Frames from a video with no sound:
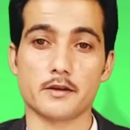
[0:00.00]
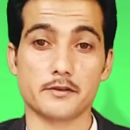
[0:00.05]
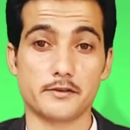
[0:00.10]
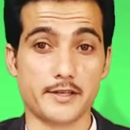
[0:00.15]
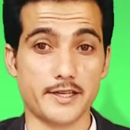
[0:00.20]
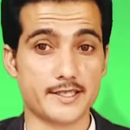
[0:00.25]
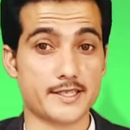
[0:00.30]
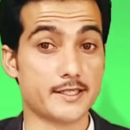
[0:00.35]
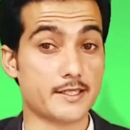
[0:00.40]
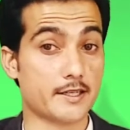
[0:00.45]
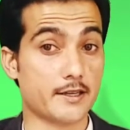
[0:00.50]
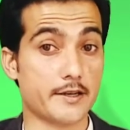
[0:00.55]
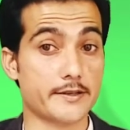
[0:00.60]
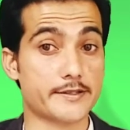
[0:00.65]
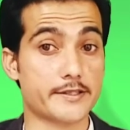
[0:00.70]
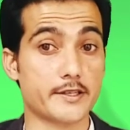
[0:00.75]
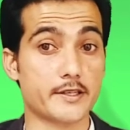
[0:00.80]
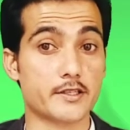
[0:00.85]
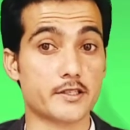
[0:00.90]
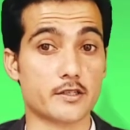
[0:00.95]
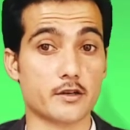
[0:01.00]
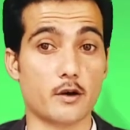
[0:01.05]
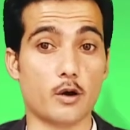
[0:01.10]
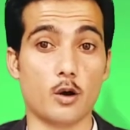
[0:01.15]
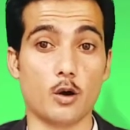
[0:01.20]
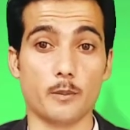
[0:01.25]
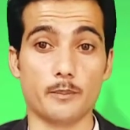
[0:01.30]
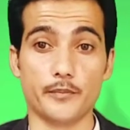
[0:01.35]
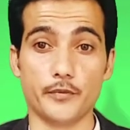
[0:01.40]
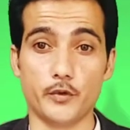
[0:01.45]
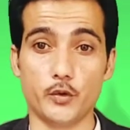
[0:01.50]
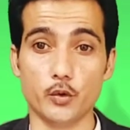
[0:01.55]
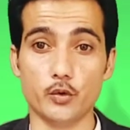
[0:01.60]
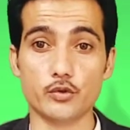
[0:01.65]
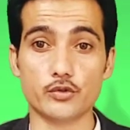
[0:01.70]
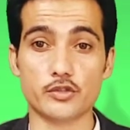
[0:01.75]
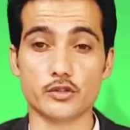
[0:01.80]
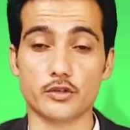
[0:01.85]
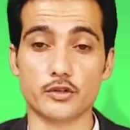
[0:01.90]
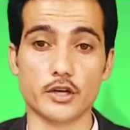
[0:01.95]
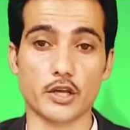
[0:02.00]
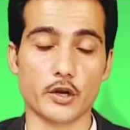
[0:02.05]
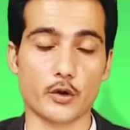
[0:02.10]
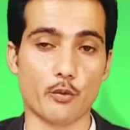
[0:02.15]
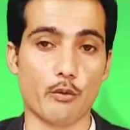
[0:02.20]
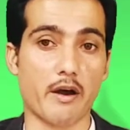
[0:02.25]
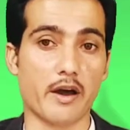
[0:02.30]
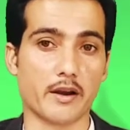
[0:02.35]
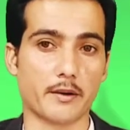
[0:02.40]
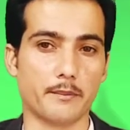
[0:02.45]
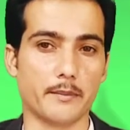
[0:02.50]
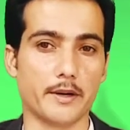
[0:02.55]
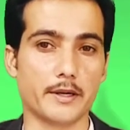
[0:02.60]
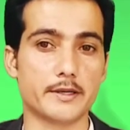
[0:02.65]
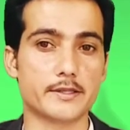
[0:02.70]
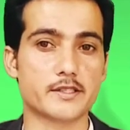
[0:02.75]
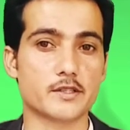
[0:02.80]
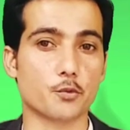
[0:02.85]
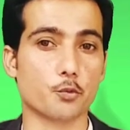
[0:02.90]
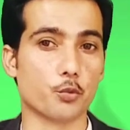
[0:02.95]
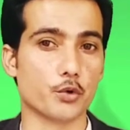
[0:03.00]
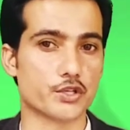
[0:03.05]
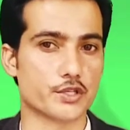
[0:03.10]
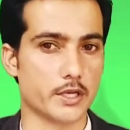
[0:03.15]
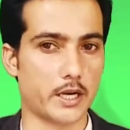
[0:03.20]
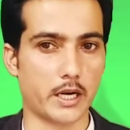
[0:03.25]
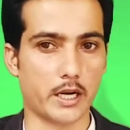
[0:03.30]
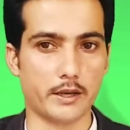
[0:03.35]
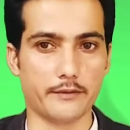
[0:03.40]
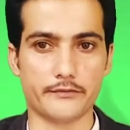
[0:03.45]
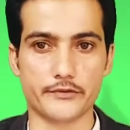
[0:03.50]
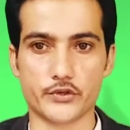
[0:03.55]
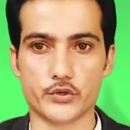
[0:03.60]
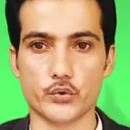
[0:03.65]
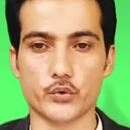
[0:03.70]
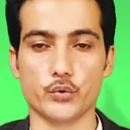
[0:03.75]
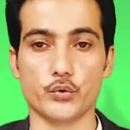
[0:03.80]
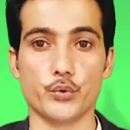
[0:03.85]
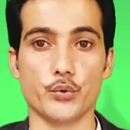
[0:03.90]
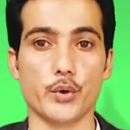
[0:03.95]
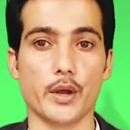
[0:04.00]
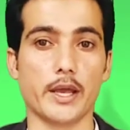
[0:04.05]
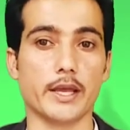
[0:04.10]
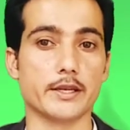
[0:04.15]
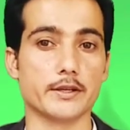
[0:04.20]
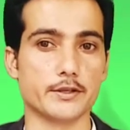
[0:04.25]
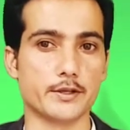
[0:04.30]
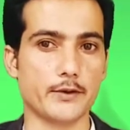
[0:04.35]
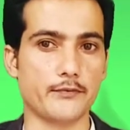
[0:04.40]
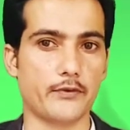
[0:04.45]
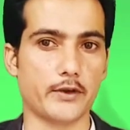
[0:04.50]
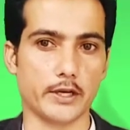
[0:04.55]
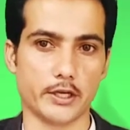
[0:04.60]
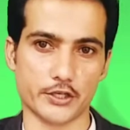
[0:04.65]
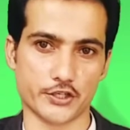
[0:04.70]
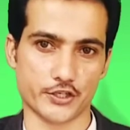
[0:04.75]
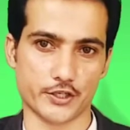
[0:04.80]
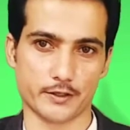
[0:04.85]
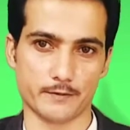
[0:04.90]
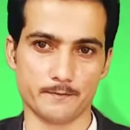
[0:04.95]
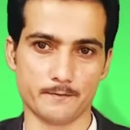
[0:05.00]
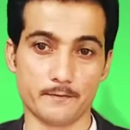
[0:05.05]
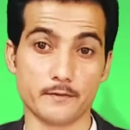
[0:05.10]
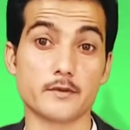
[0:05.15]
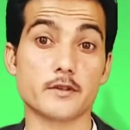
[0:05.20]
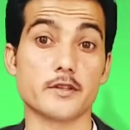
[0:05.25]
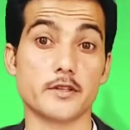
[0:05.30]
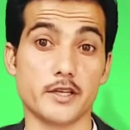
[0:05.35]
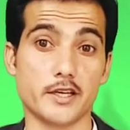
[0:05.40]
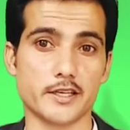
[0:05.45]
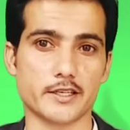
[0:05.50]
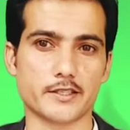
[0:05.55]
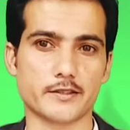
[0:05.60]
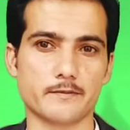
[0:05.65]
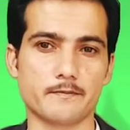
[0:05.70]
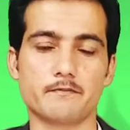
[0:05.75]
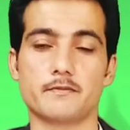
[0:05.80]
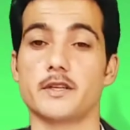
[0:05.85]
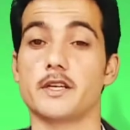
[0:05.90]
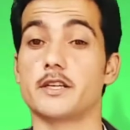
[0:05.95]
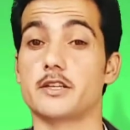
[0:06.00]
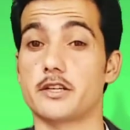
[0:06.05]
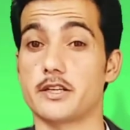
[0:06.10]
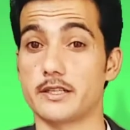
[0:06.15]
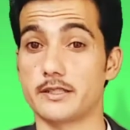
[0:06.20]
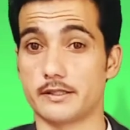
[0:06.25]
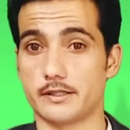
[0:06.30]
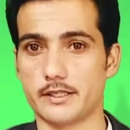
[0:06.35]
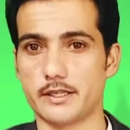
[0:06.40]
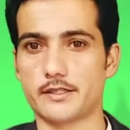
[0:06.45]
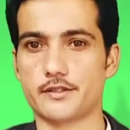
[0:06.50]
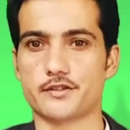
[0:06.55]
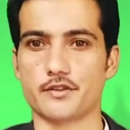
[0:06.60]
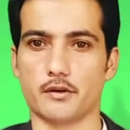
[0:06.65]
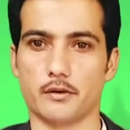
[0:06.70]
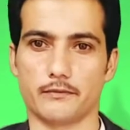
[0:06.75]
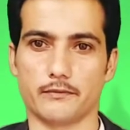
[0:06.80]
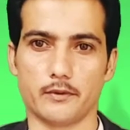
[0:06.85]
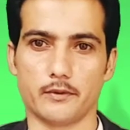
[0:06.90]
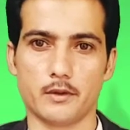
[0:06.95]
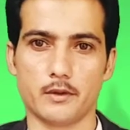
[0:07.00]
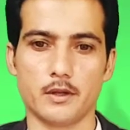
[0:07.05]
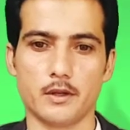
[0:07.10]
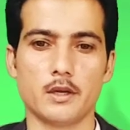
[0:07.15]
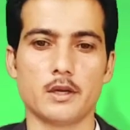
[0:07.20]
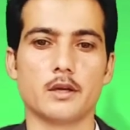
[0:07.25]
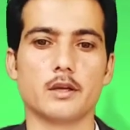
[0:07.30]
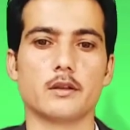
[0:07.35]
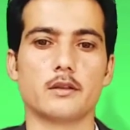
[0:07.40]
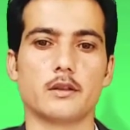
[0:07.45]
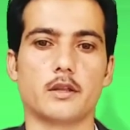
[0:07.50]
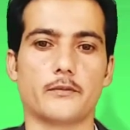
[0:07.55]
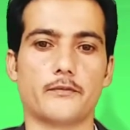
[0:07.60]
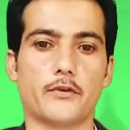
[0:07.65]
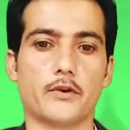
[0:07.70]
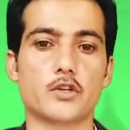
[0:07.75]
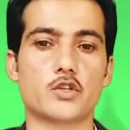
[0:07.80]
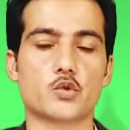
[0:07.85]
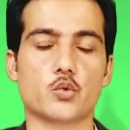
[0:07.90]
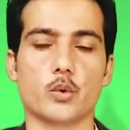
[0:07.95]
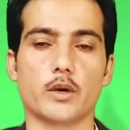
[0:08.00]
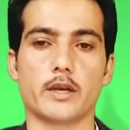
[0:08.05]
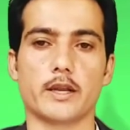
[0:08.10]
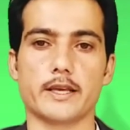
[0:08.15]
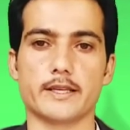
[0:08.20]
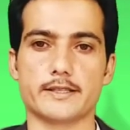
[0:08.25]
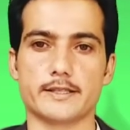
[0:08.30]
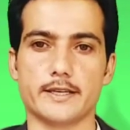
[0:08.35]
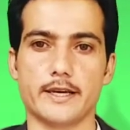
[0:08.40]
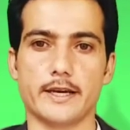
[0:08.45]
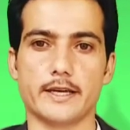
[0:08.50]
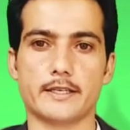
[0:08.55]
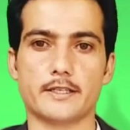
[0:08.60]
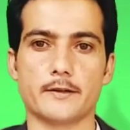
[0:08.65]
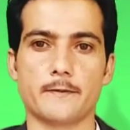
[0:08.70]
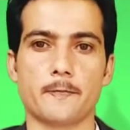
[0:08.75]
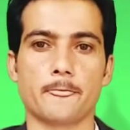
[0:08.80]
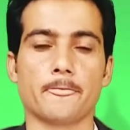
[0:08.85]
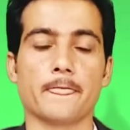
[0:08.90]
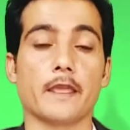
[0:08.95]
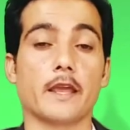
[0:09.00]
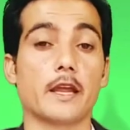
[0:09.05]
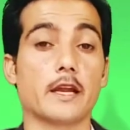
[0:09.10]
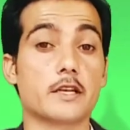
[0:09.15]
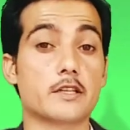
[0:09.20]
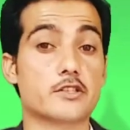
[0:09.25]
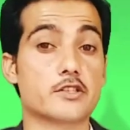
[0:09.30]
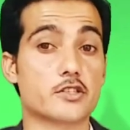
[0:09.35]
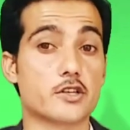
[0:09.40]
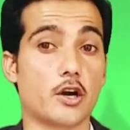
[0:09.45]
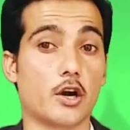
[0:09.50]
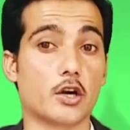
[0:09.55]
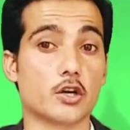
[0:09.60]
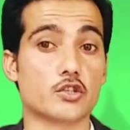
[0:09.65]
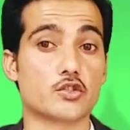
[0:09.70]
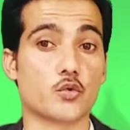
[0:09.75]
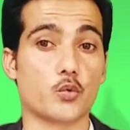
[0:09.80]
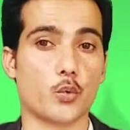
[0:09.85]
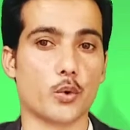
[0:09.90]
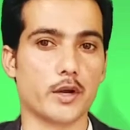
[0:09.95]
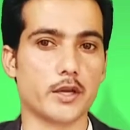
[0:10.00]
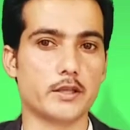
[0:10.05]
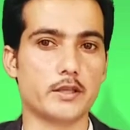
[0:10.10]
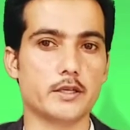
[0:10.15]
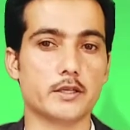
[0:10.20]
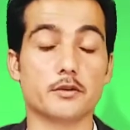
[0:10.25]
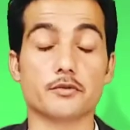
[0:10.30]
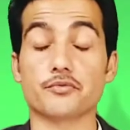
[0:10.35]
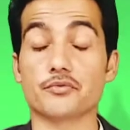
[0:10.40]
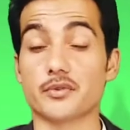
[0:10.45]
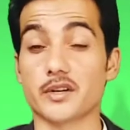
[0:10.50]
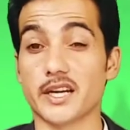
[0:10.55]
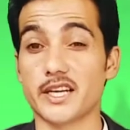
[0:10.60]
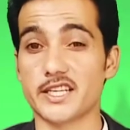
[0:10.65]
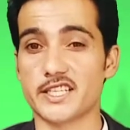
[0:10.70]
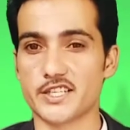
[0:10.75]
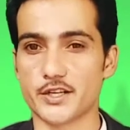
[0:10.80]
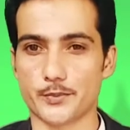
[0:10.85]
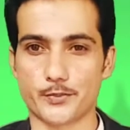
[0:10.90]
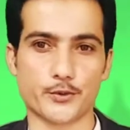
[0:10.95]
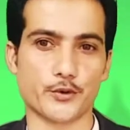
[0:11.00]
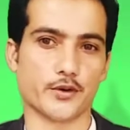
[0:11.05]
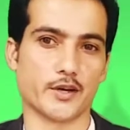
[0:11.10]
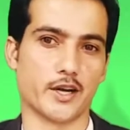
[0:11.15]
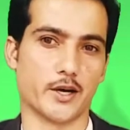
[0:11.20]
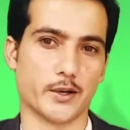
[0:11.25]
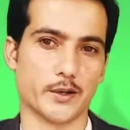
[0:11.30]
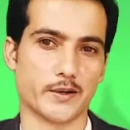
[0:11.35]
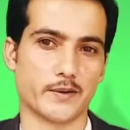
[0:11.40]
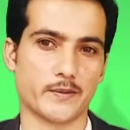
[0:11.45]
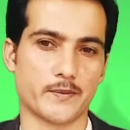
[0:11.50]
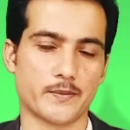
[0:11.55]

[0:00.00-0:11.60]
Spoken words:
Does it consist of those requirements which I have told you in definition? Yes, it consists of. The first one is that it starts with relative pronoun.